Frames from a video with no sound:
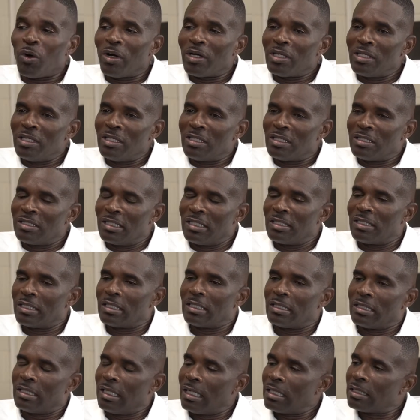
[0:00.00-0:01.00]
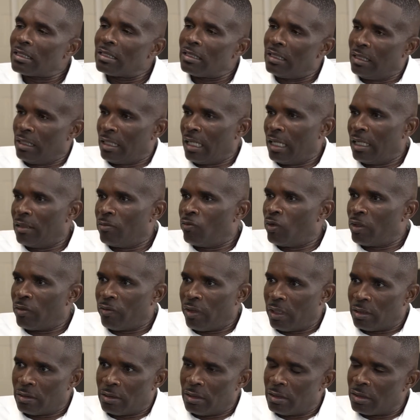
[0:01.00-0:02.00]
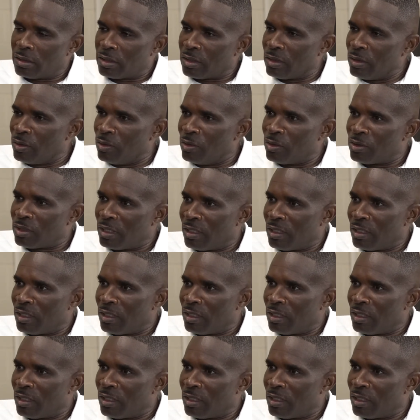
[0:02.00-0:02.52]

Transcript: he did the conducting, he went around to the schools.